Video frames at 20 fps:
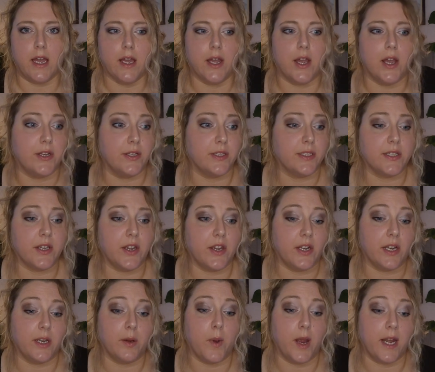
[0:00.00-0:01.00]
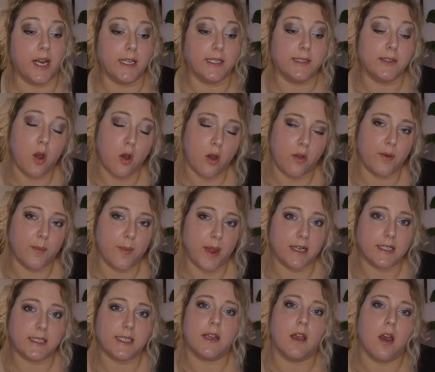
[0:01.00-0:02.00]
And certainly when he's not on the
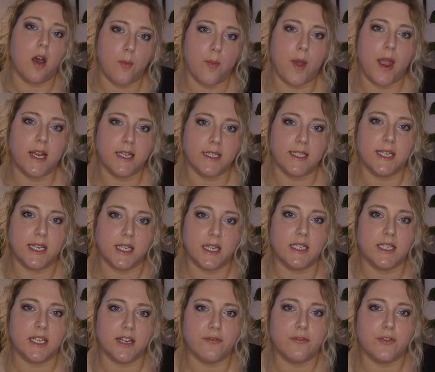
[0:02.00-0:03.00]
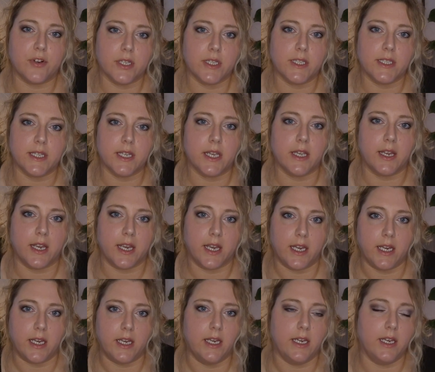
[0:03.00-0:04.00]
maxxicalm, I can see the difference, that
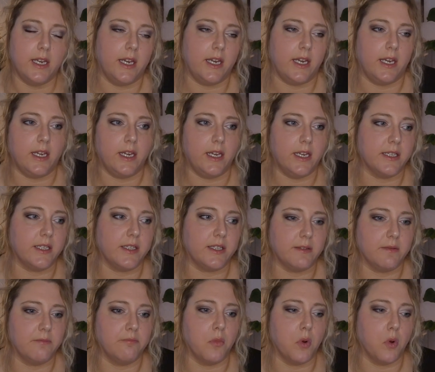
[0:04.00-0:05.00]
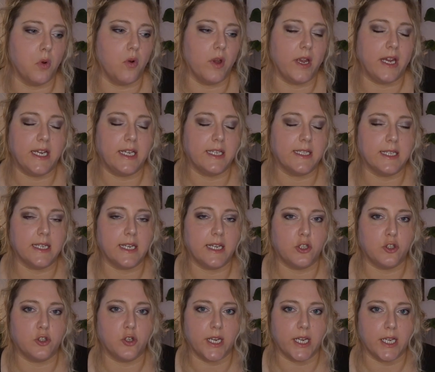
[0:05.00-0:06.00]
he is more easily
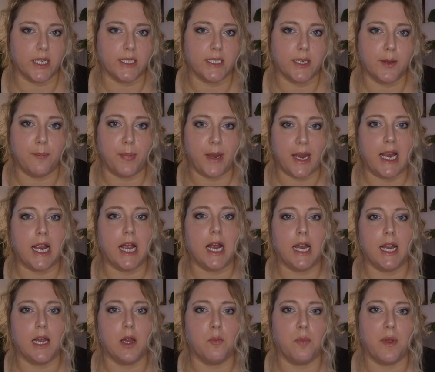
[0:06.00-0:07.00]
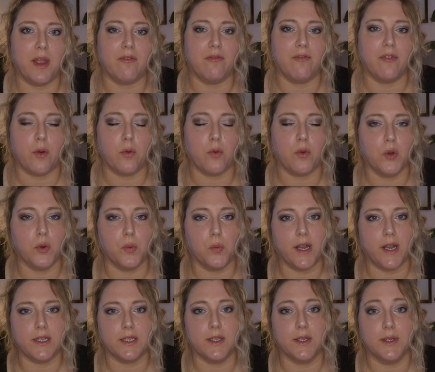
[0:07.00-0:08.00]
triggered to being a little bit vocal
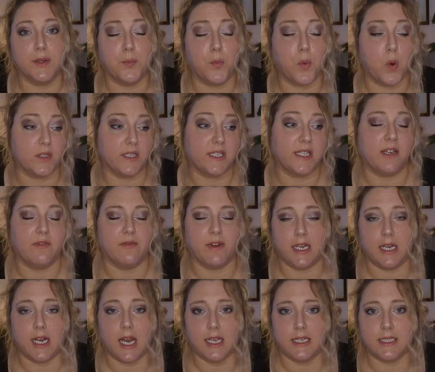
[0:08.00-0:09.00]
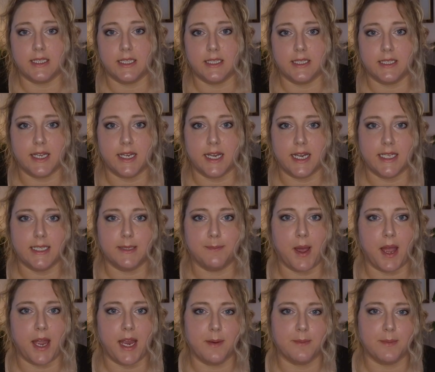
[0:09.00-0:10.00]
once he realizes that he's
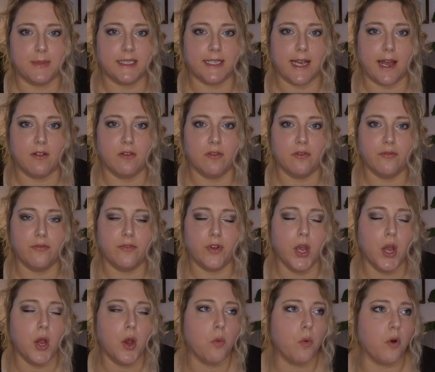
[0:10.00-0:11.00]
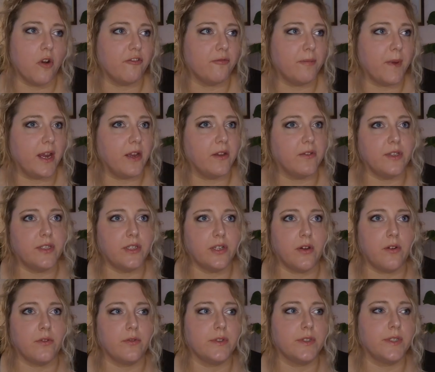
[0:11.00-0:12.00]
by himself. One of my other
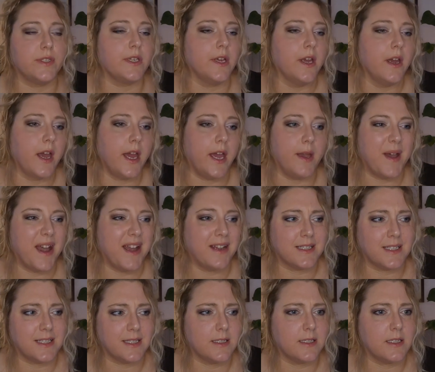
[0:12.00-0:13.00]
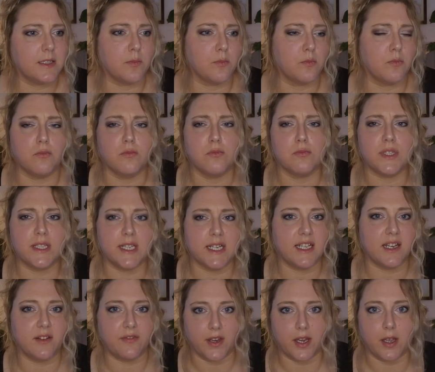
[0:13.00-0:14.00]
dogs has some
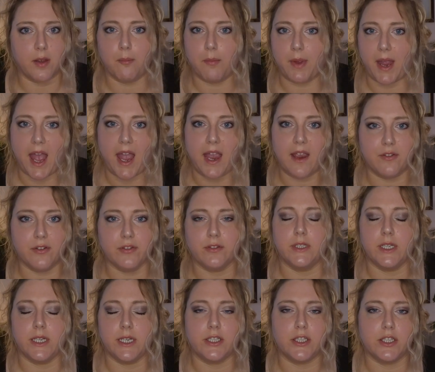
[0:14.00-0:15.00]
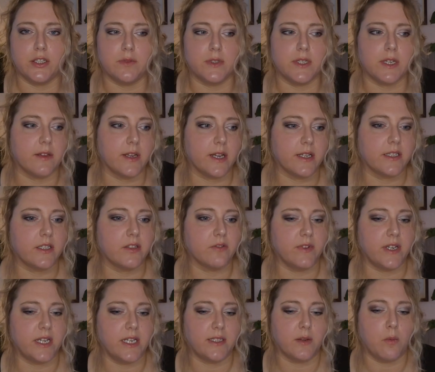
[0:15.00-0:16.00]
significant behavioral issues, and that's the
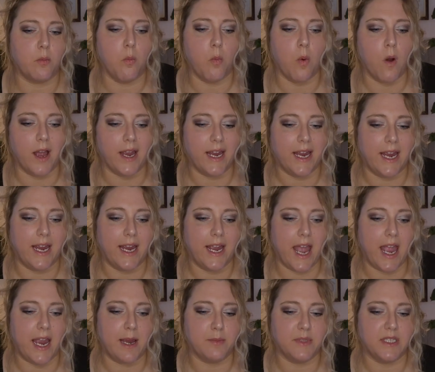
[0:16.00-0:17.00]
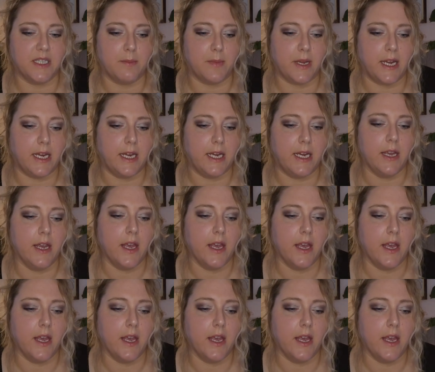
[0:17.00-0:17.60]
reason why he came to me.